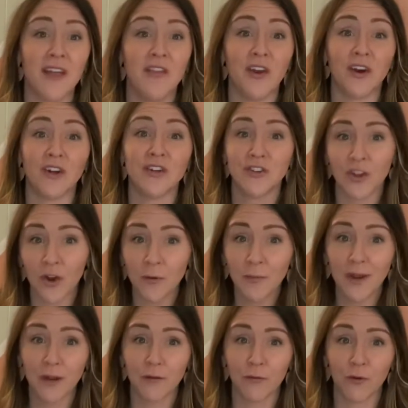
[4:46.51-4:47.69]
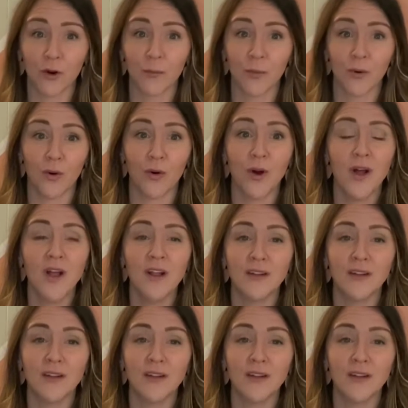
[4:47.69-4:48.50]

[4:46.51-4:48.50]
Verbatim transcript: and there are so many affordable